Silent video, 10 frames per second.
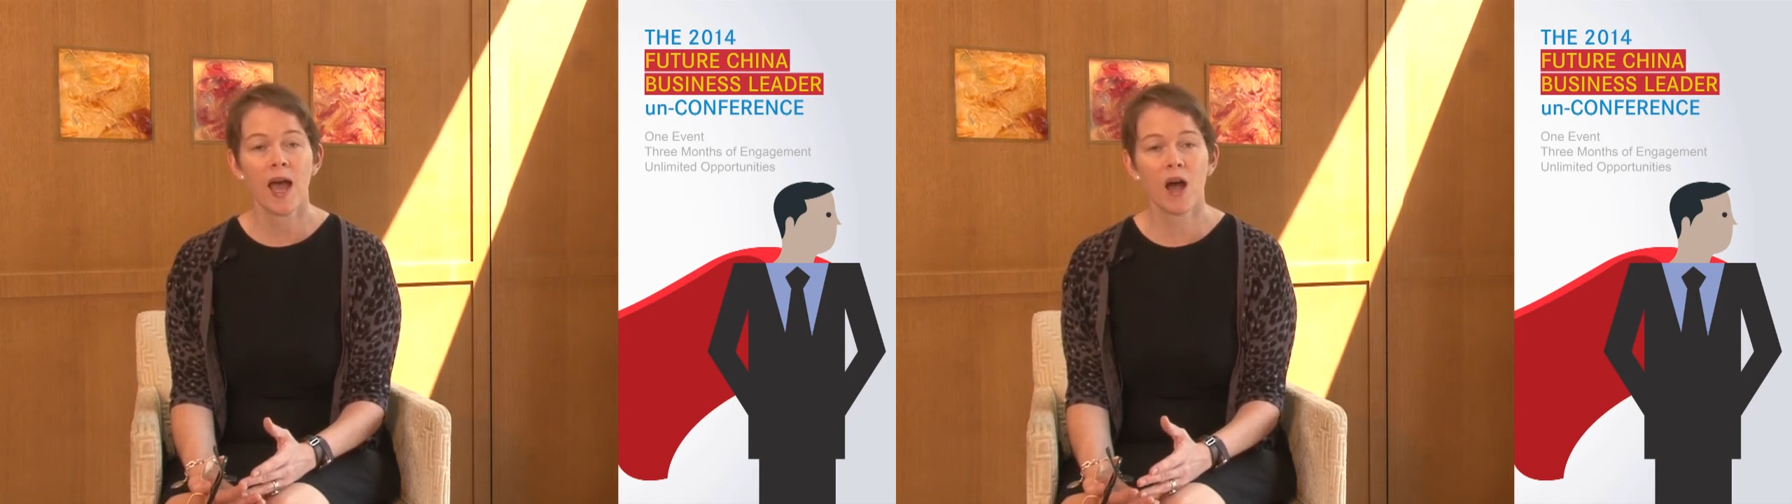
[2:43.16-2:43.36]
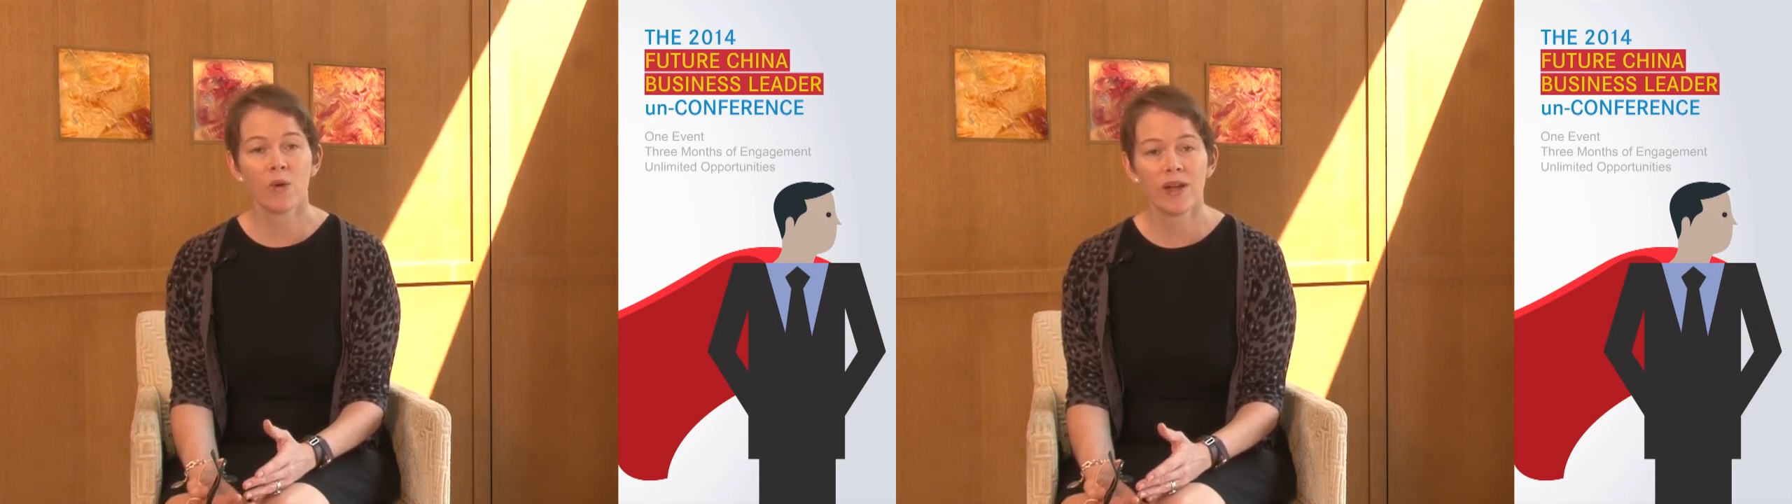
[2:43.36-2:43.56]

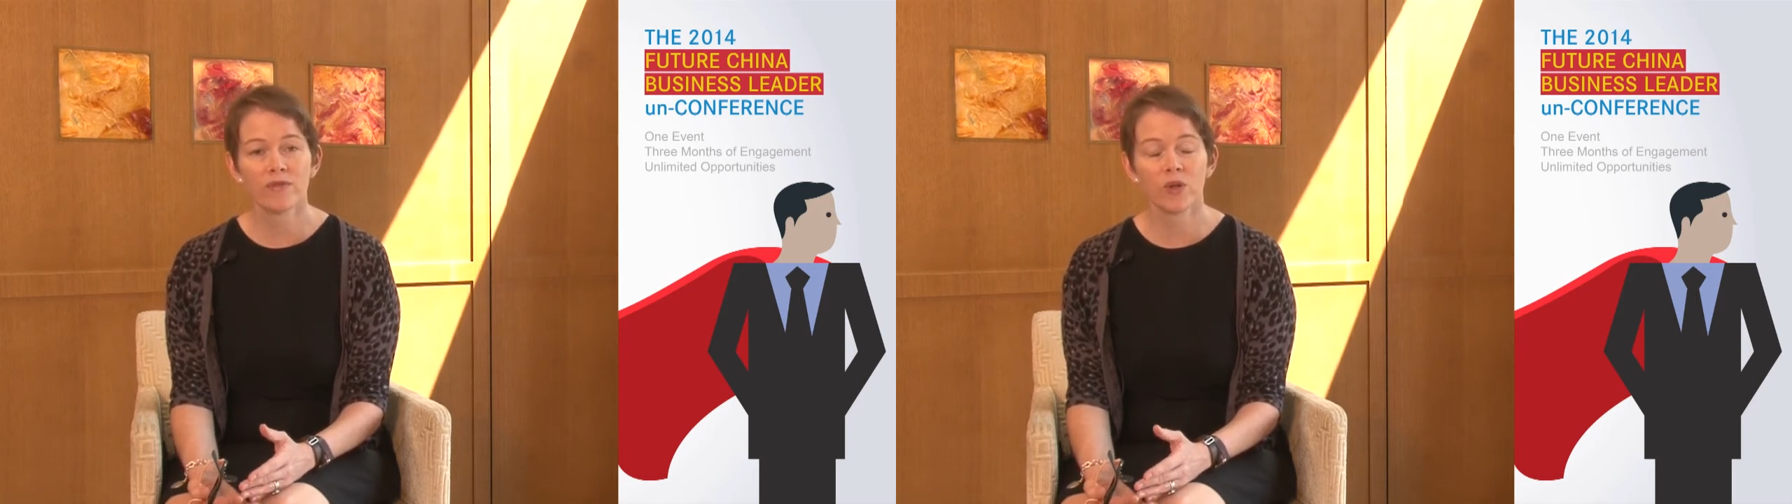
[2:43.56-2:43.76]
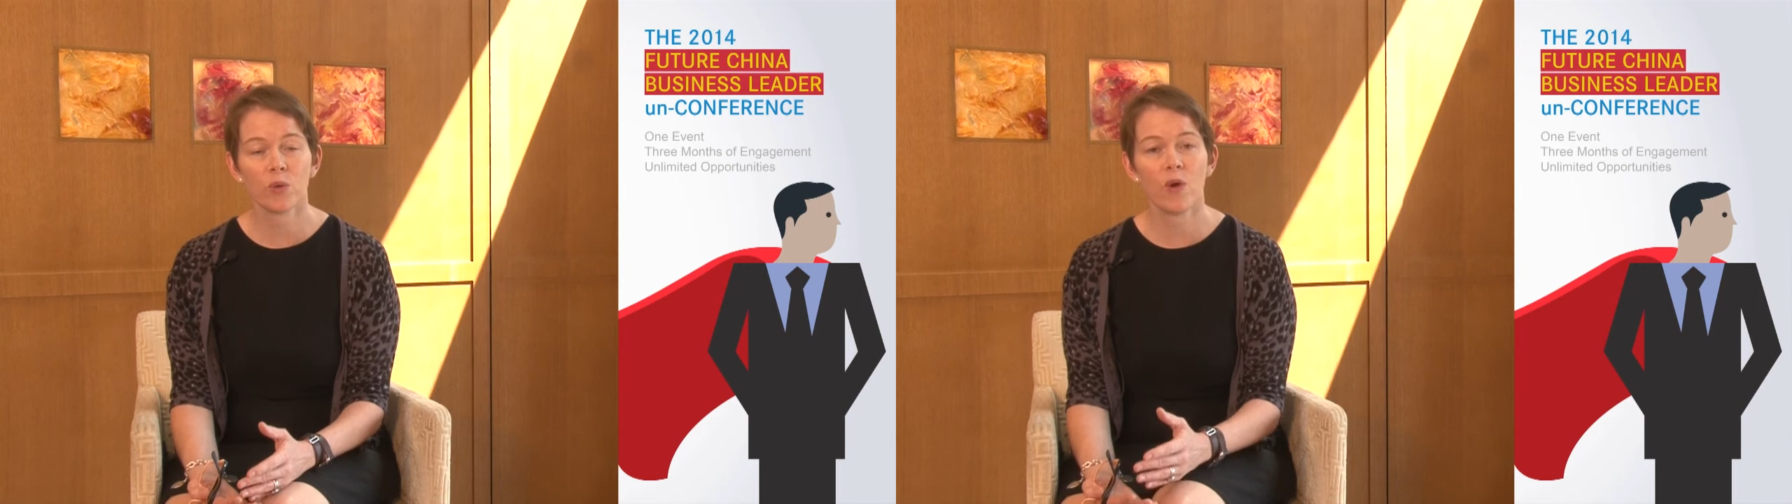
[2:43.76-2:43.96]

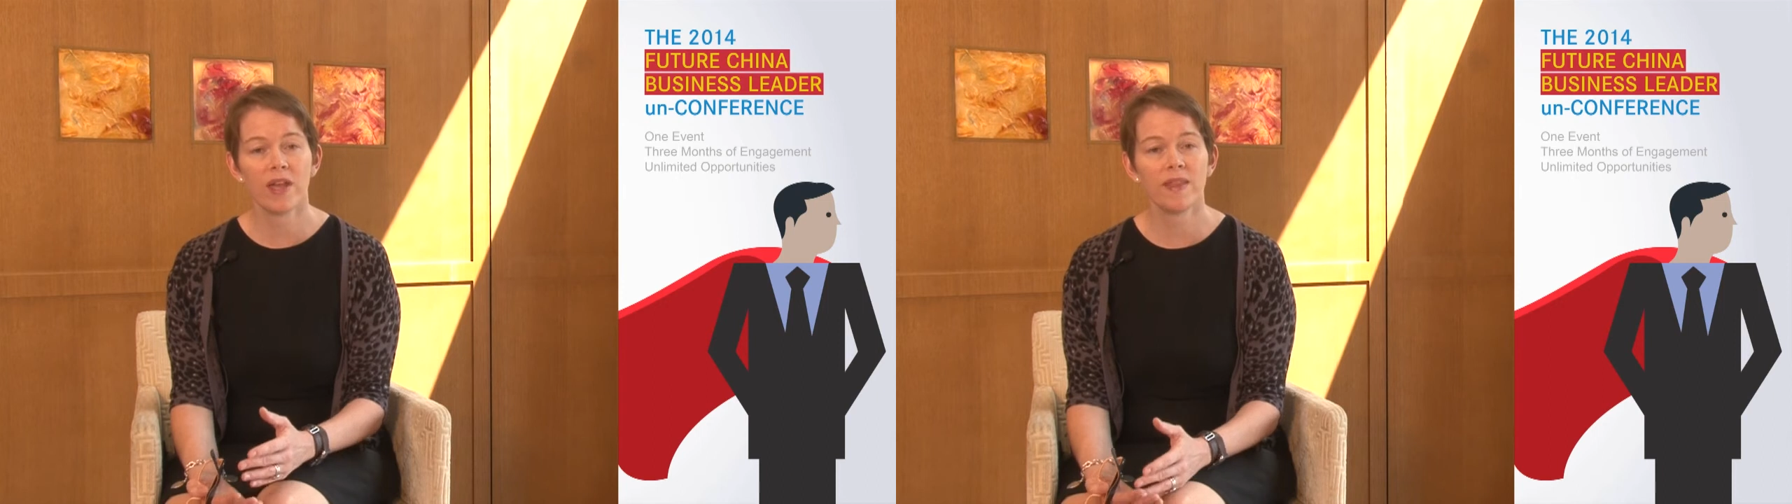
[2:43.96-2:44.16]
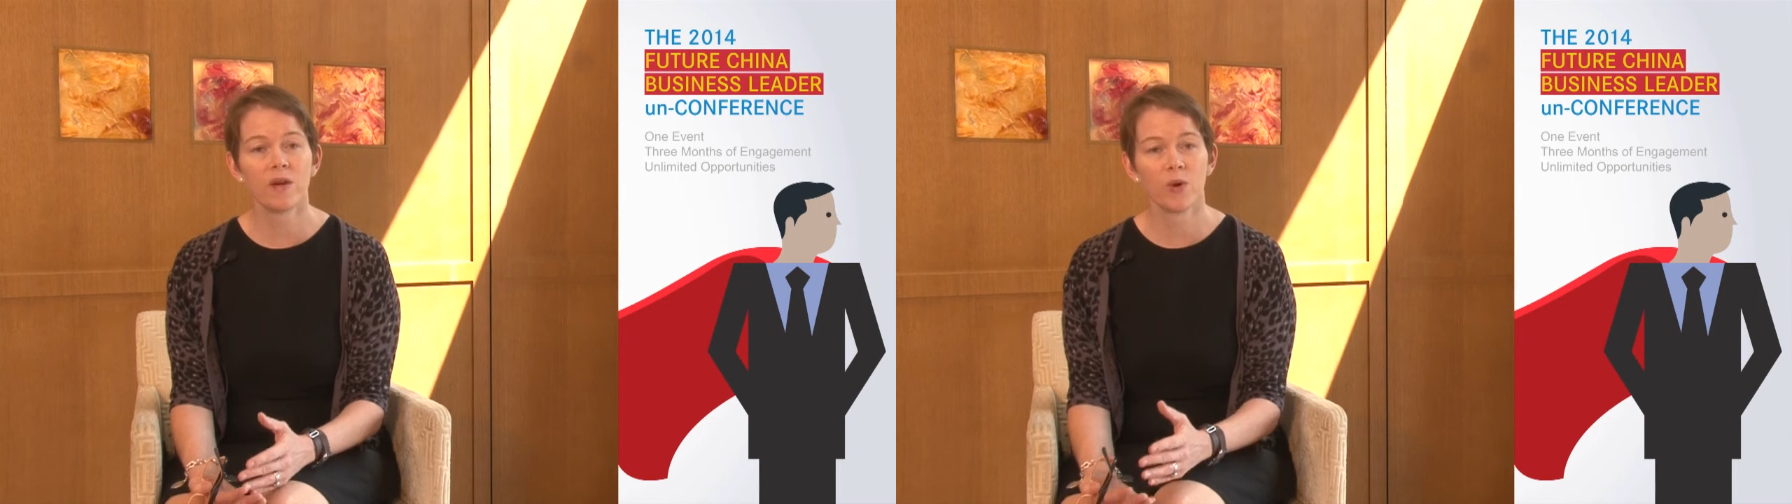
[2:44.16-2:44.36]
However,
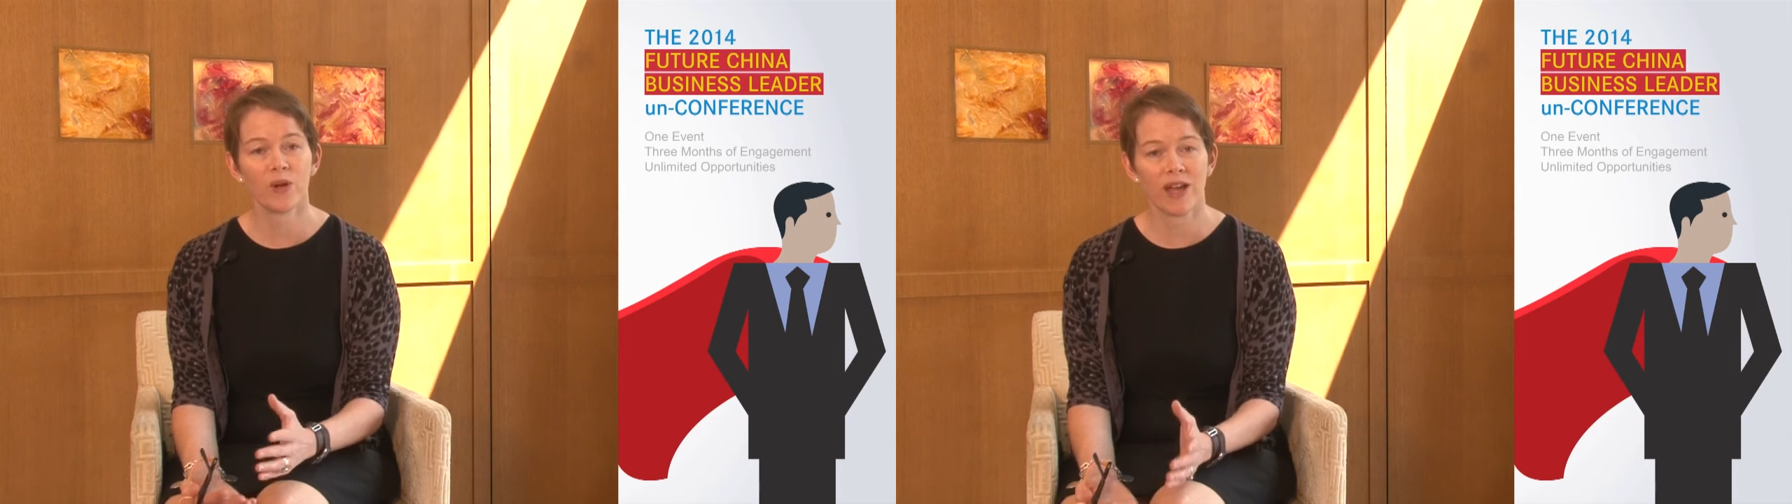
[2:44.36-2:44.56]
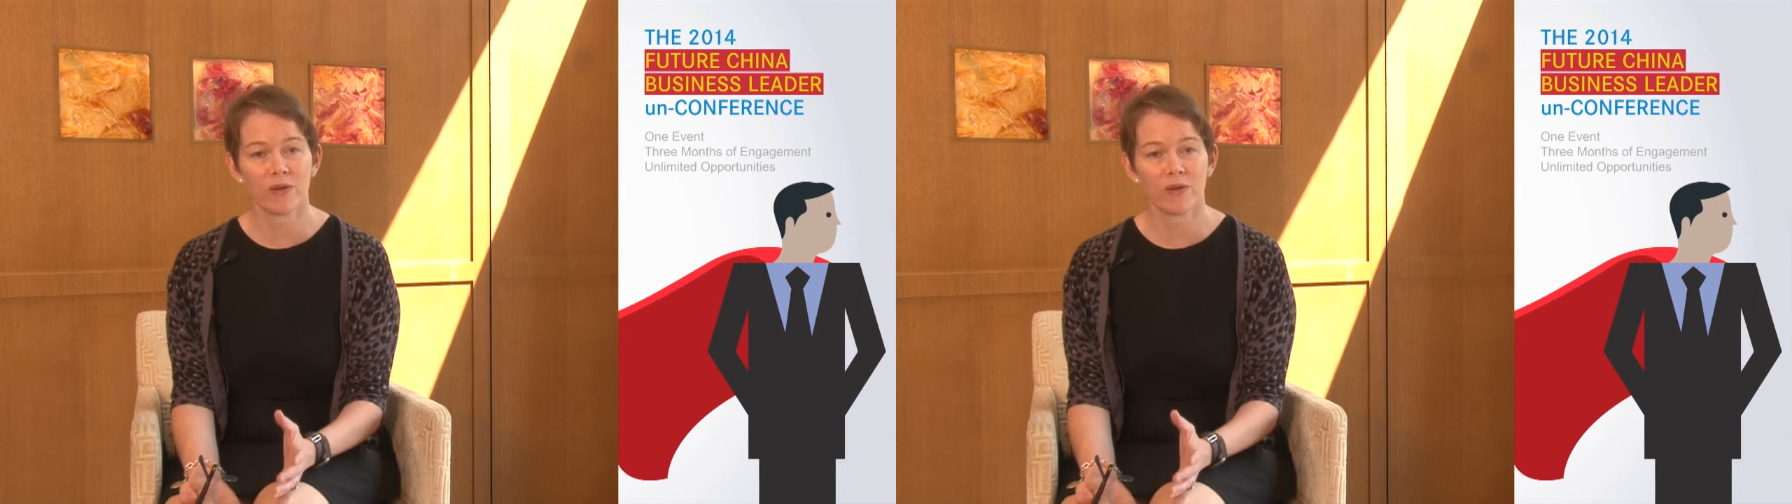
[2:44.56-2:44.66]
when they work